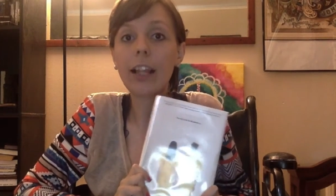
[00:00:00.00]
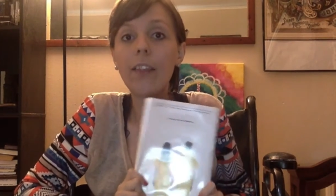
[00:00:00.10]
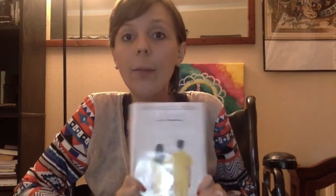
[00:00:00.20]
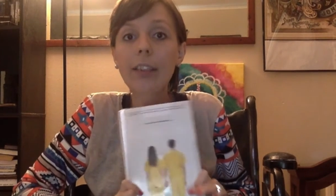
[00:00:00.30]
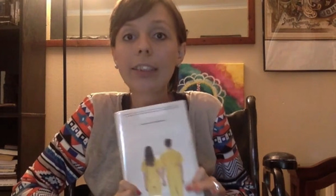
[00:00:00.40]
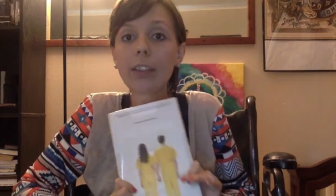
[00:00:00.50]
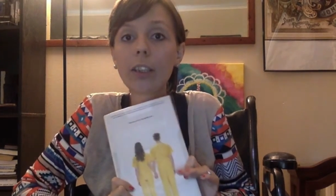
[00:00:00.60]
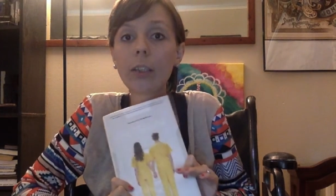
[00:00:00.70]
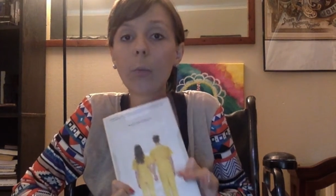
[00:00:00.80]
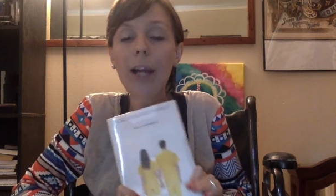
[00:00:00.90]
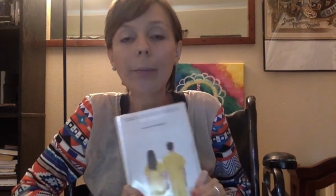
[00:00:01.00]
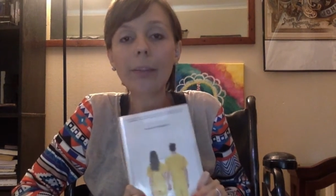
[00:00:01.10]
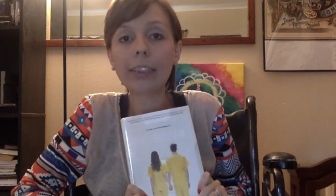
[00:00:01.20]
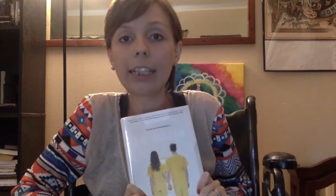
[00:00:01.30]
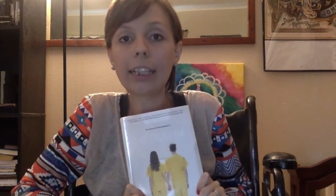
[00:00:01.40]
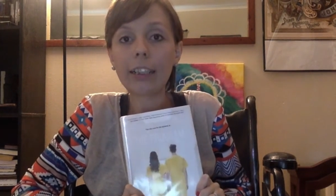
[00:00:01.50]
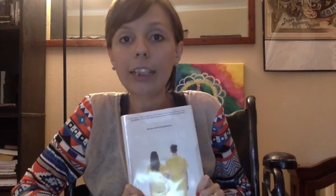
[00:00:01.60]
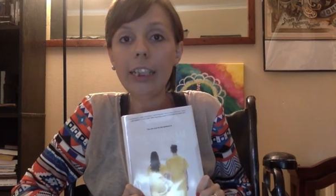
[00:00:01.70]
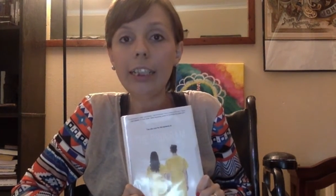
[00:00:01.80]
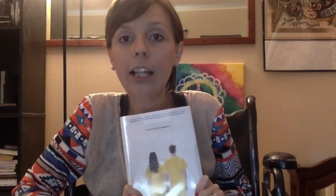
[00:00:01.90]
They basically wipe the slate
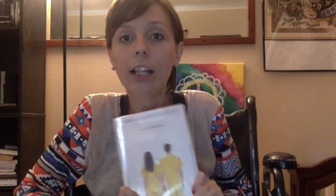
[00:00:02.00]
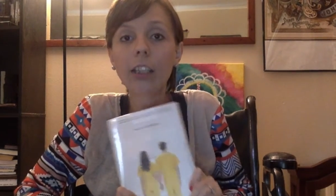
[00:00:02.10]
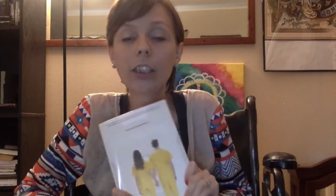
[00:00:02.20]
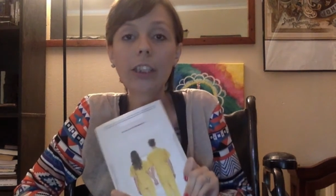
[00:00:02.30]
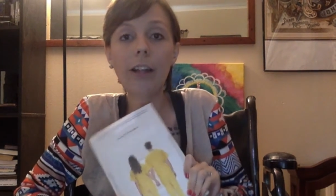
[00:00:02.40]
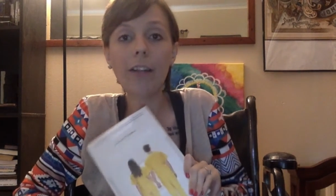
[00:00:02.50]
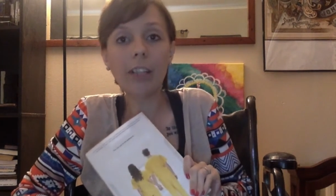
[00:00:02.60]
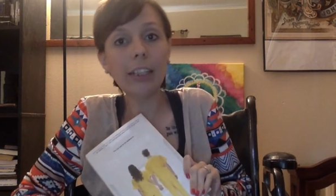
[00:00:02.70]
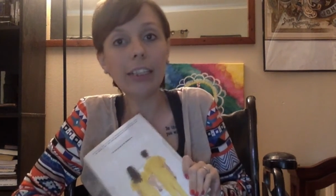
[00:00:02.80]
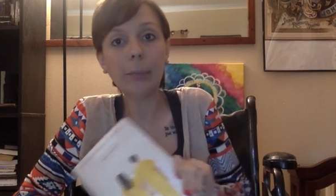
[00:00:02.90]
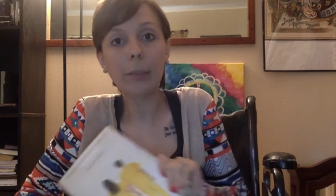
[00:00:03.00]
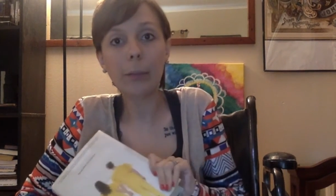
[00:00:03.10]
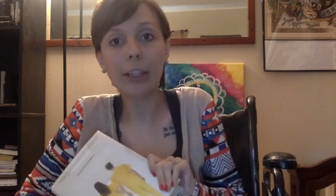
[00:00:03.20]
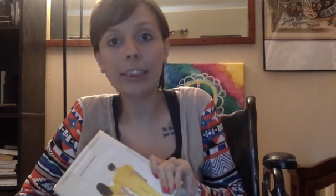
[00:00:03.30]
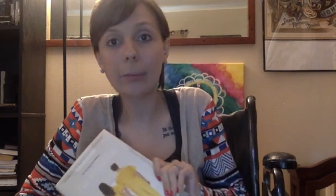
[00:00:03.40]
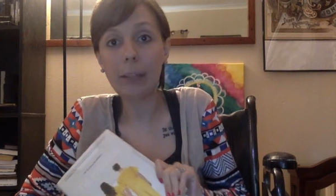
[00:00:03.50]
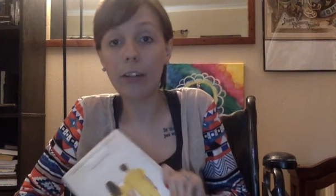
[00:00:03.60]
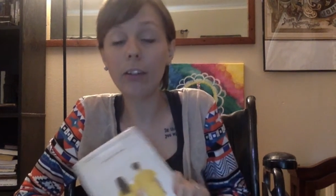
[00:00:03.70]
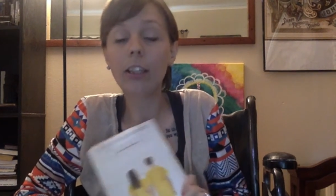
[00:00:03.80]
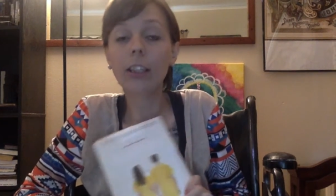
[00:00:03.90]
clean so that you have nothing to be depressed
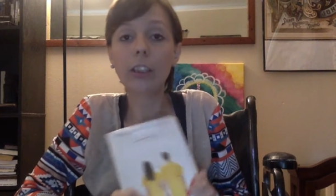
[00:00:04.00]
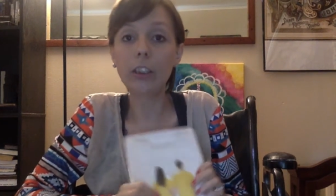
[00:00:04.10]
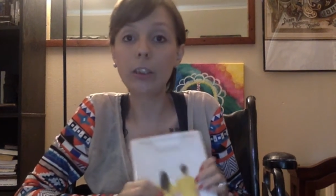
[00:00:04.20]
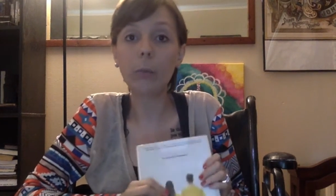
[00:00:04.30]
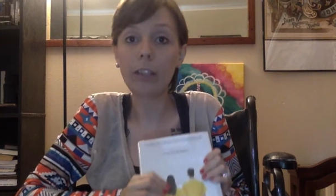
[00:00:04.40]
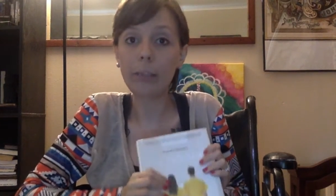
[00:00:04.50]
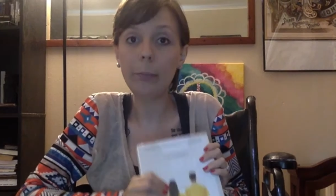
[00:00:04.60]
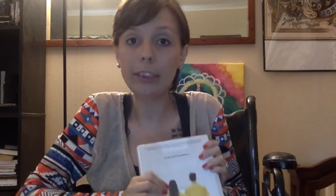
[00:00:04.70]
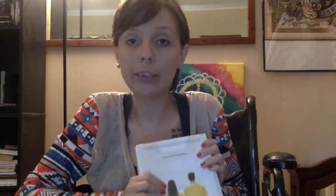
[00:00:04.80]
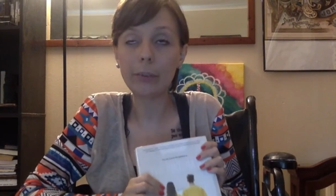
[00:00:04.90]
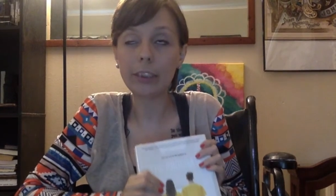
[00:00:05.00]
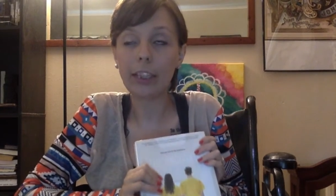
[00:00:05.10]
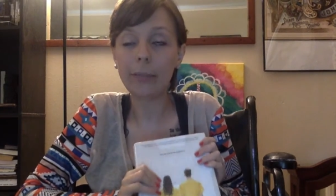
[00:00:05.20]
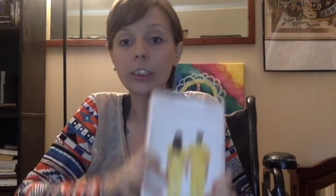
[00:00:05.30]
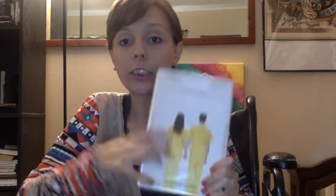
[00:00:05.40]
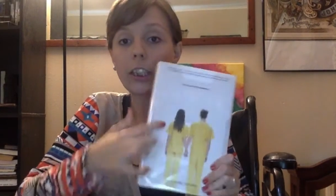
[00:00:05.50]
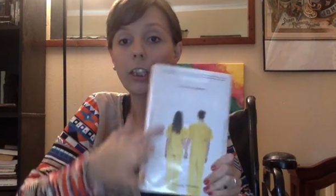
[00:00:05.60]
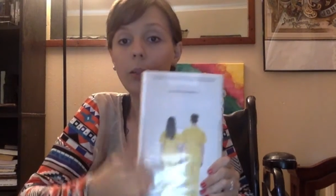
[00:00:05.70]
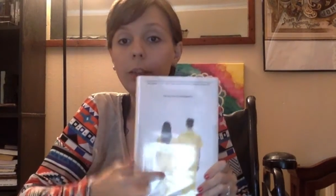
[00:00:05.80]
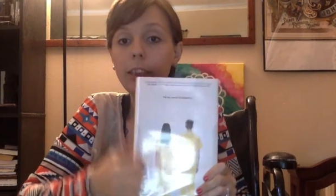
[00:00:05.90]
about to want to commit suicide.
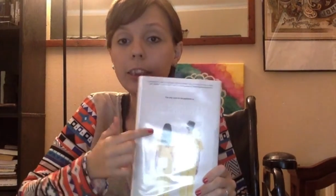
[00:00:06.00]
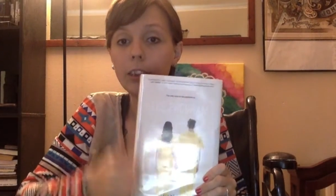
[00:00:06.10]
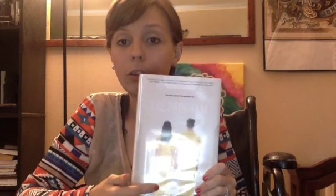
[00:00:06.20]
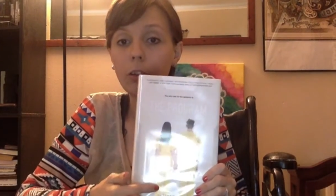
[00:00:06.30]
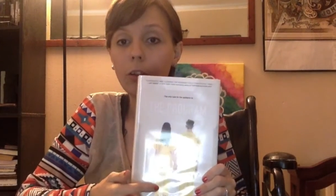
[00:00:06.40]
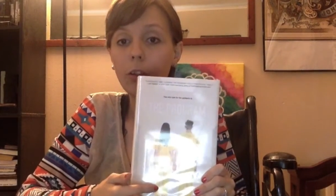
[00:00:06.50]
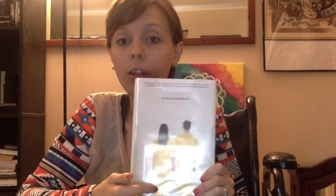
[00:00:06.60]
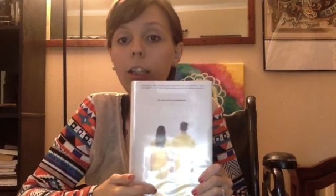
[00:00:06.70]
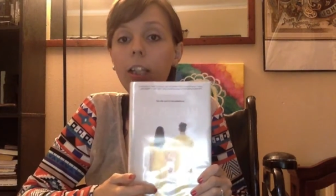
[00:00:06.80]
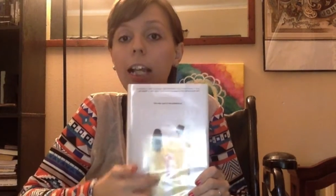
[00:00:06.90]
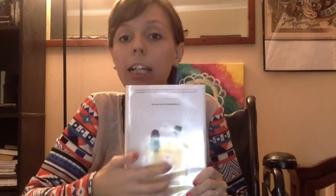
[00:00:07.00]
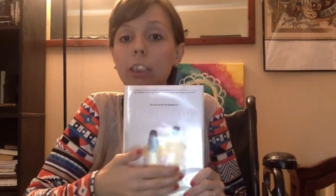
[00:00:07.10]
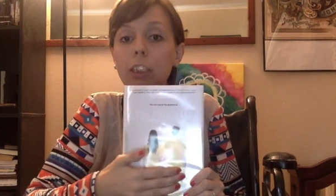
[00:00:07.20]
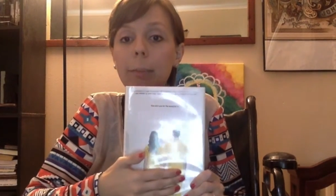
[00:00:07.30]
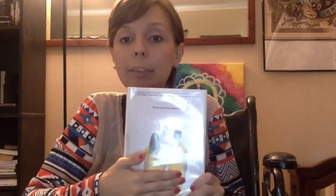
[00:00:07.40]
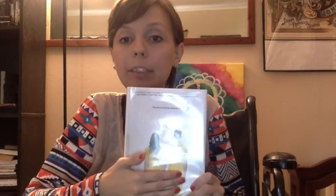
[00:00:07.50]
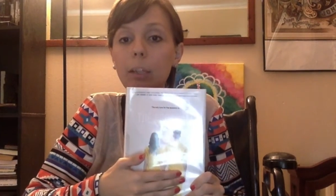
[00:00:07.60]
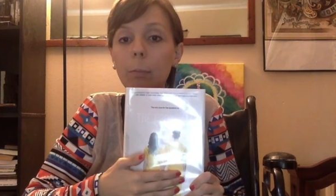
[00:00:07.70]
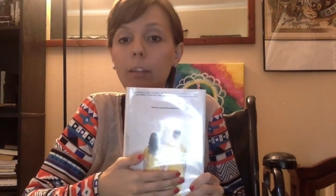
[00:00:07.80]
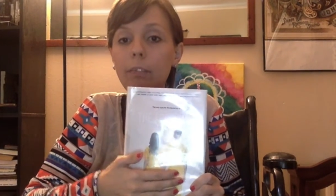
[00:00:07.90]
Sloane is the girl and James is her
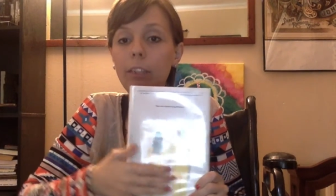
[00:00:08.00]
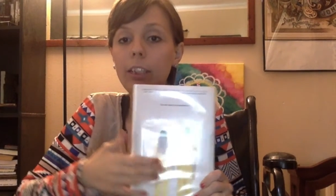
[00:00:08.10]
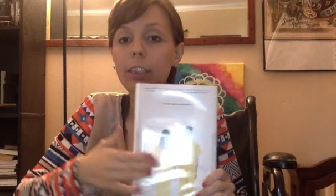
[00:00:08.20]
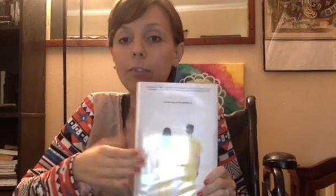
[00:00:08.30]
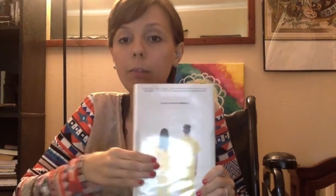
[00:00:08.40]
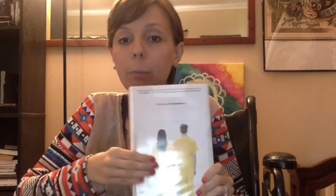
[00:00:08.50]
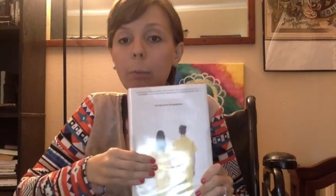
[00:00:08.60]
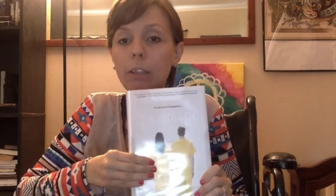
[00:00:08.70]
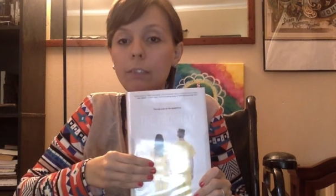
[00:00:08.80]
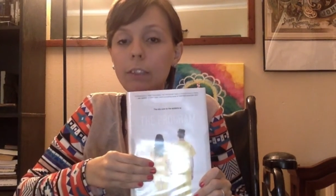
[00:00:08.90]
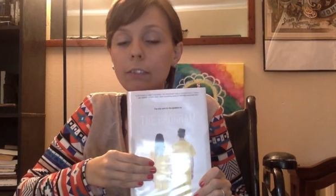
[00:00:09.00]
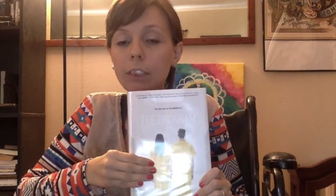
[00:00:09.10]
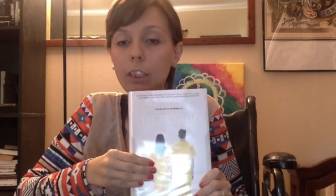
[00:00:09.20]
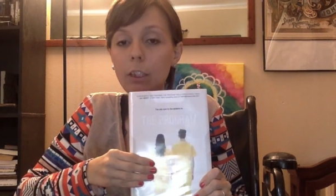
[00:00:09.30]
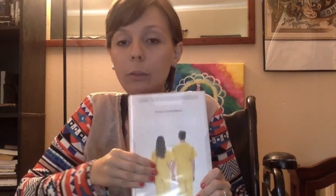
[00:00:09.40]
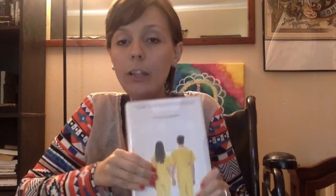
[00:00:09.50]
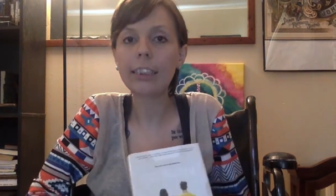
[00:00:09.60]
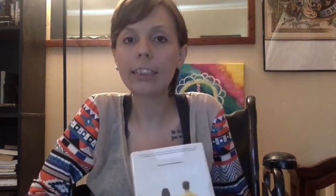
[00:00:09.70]
boyfriend. It's from the point of view of Sloane.